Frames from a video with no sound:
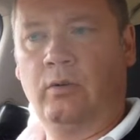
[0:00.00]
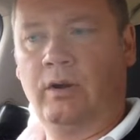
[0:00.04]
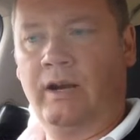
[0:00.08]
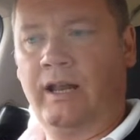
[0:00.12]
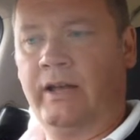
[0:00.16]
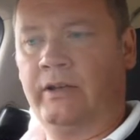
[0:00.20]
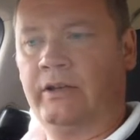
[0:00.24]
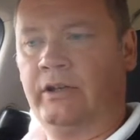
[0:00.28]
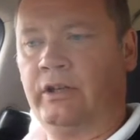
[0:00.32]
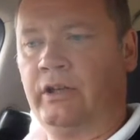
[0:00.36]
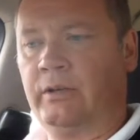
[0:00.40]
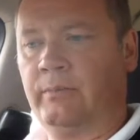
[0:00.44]

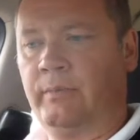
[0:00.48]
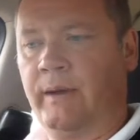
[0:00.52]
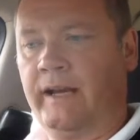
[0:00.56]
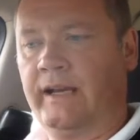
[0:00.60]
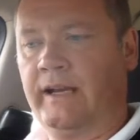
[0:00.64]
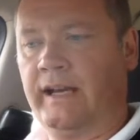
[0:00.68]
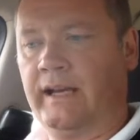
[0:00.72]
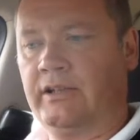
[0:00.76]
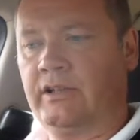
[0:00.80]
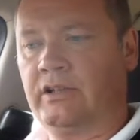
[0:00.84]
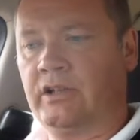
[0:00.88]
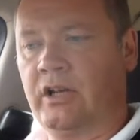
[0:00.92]
Well, how are you going to
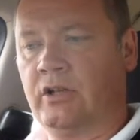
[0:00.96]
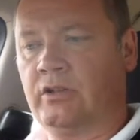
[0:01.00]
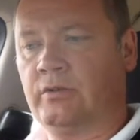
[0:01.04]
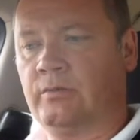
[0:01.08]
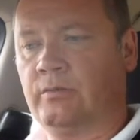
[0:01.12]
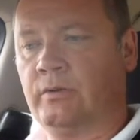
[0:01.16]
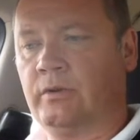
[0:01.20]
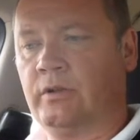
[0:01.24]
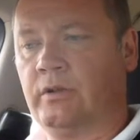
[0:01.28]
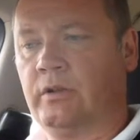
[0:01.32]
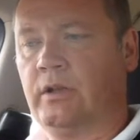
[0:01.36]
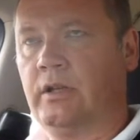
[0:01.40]
make that
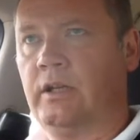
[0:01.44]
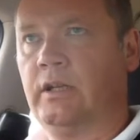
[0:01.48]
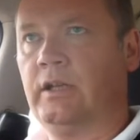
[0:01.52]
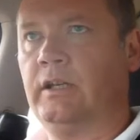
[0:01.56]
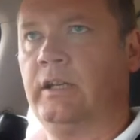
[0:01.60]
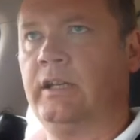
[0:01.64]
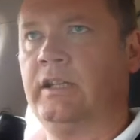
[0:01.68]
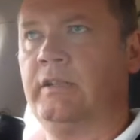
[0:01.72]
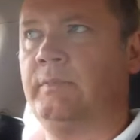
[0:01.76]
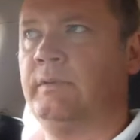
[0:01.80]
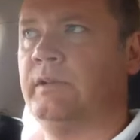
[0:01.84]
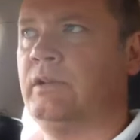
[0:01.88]
judgment?
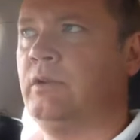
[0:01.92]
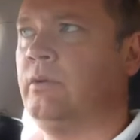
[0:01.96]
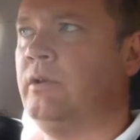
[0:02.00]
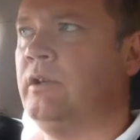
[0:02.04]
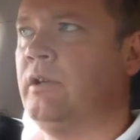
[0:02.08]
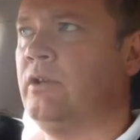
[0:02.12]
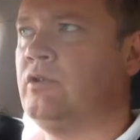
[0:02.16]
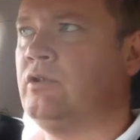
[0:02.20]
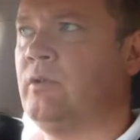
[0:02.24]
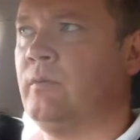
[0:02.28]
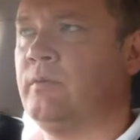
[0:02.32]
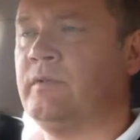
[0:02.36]
You need to be
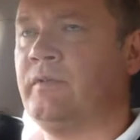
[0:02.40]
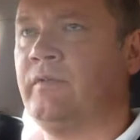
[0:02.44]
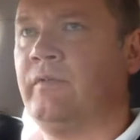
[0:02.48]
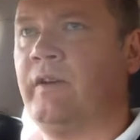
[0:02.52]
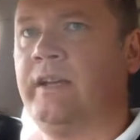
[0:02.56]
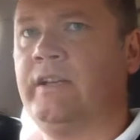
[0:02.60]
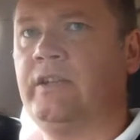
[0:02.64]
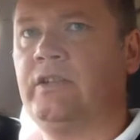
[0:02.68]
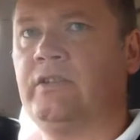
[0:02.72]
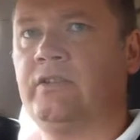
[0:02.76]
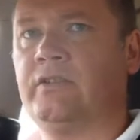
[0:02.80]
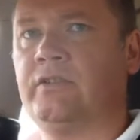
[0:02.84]
doing those
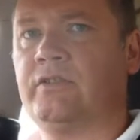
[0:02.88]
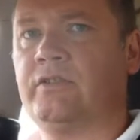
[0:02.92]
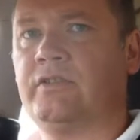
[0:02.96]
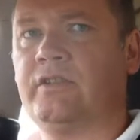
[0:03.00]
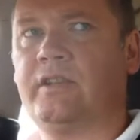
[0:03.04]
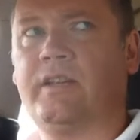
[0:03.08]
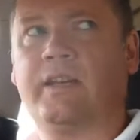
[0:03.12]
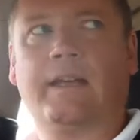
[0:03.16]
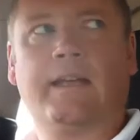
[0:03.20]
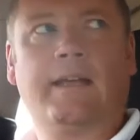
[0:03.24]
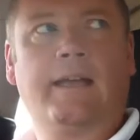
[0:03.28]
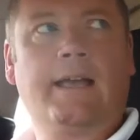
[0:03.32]

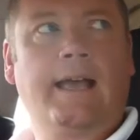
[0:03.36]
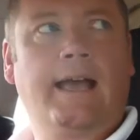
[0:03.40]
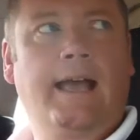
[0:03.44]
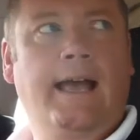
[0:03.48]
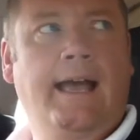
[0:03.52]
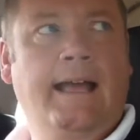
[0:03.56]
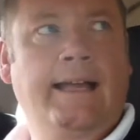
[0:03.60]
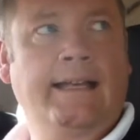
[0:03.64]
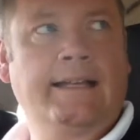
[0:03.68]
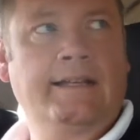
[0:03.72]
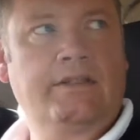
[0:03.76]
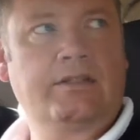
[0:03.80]
observations.
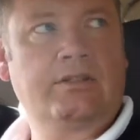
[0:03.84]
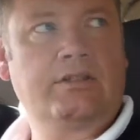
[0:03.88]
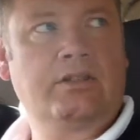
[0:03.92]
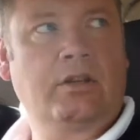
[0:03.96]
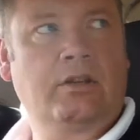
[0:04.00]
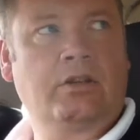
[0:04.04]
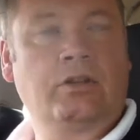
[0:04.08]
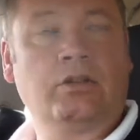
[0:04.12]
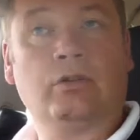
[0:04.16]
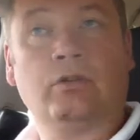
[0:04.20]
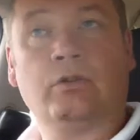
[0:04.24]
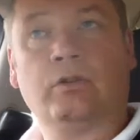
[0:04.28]
And
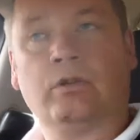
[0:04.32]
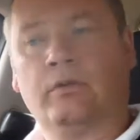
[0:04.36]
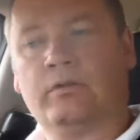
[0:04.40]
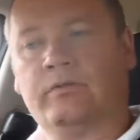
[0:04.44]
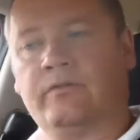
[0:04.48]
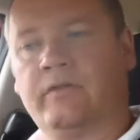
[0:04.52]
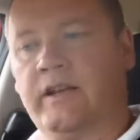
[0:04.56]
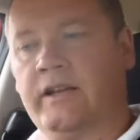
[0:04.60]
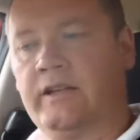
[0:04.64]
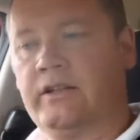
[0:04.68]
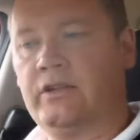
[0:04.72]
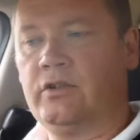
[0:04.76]
so you do the
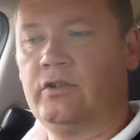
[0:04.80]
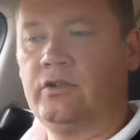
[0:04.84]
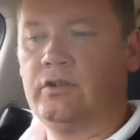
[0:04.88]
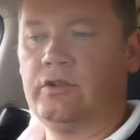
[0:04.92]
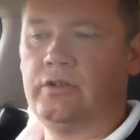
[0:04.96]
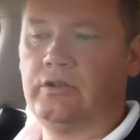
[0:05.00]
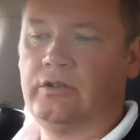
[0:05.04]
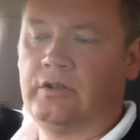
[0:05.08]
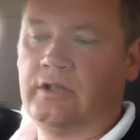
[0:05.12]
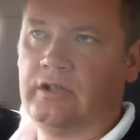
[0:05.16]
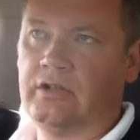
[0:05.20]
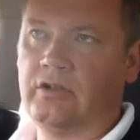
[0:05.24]

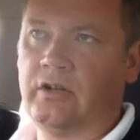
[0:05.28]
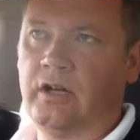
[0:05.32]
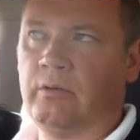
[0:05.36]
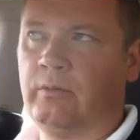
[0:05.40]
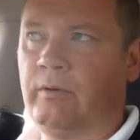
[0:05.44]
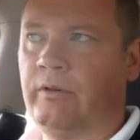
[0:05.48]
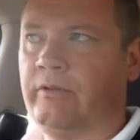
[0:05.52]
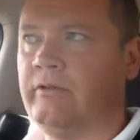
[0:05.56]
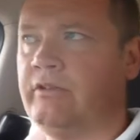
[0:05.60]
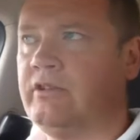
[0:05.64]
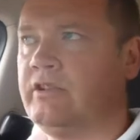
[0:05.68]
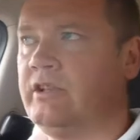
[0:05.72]
observations,
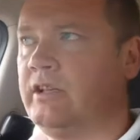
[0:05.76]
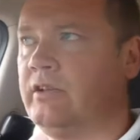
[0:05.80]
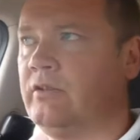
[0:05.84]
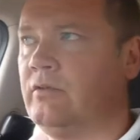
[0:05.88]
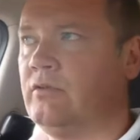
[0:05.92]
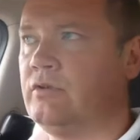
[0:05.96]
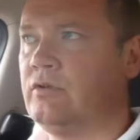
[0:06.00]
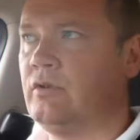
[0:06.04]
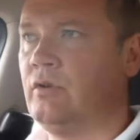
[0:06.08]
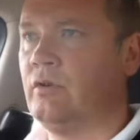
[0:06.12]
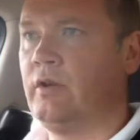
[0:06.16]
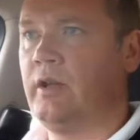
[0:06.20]
decide whether a
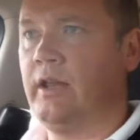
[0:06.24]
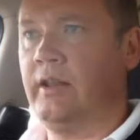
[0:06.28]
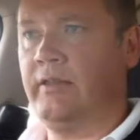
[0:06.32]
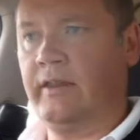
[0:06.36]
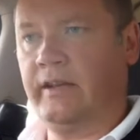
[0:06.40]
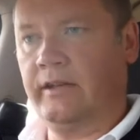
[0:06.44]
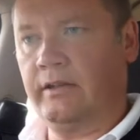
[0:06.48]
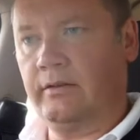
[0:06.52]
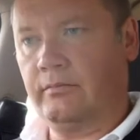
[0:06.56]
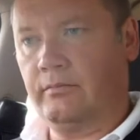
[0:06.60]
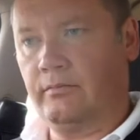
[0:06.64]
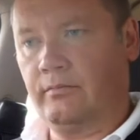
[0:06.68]
signal's or not,
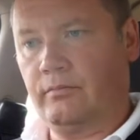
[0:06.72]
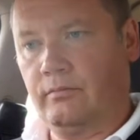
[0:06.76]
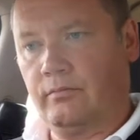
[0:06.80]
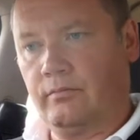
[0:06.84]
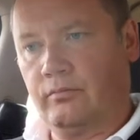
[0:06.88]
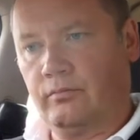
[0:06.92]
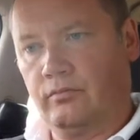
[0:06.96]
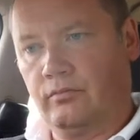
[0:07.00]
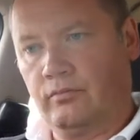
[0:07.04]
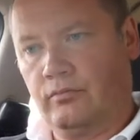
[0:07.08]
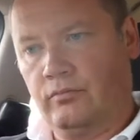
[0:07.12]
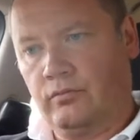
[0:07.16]
and then
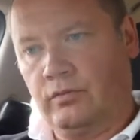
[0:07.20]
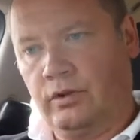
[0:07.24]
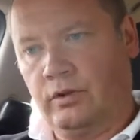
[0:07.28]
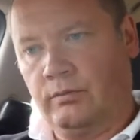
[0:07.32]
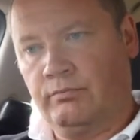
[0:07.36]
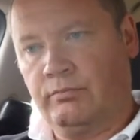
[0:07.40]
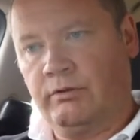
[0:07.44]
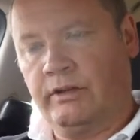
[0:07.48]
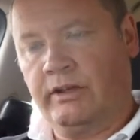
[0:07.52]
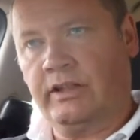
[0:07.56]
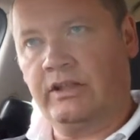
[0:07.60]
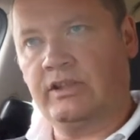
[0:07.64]

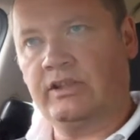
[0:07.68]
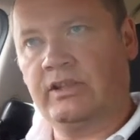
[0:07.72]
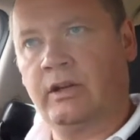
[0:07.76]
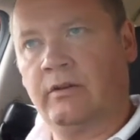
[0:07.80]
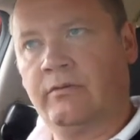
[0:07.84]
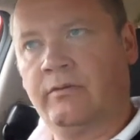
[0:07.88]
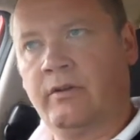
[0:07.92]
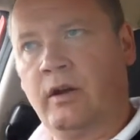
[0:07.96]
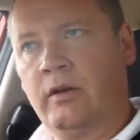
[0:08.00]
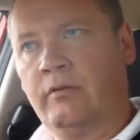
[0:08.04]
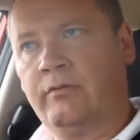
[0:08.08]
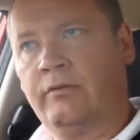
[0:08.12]
you bring
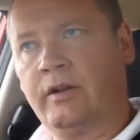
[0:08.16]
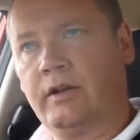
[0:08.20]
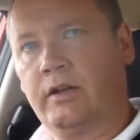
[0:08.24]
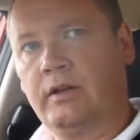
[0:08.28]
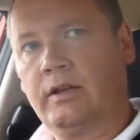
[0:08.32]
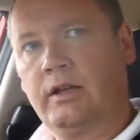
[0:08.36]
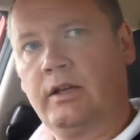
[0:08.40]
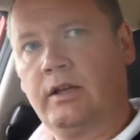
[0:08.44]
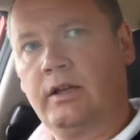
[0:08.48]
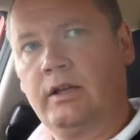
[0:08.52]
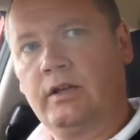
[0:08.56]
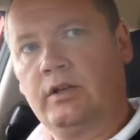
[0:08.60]
yourself
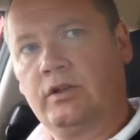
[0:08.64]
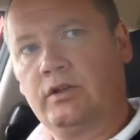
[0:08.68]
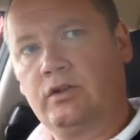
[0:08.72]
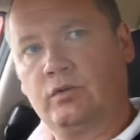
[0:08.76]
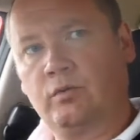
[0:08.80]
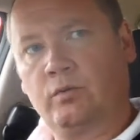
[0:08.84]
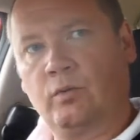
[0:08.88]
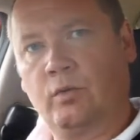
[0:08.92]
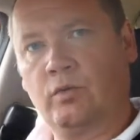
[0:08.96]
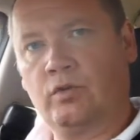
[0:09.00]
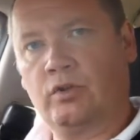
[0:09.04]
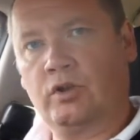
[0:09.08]
over
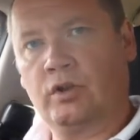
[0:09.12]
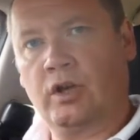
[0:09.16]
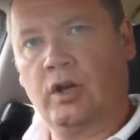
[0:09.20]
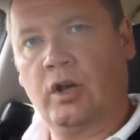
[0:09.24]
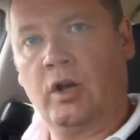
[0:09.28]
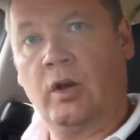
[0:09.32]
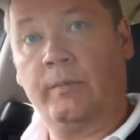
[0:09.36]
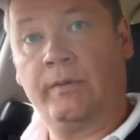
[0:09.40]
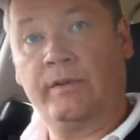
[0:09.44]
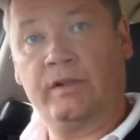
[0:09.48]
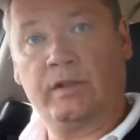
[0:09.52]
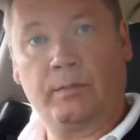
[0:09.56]
towards the
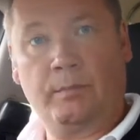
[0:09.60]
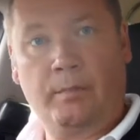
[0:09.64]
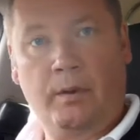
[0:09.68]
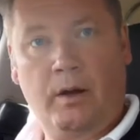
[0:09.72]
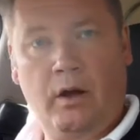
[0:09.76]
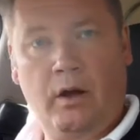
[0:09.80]
curb into the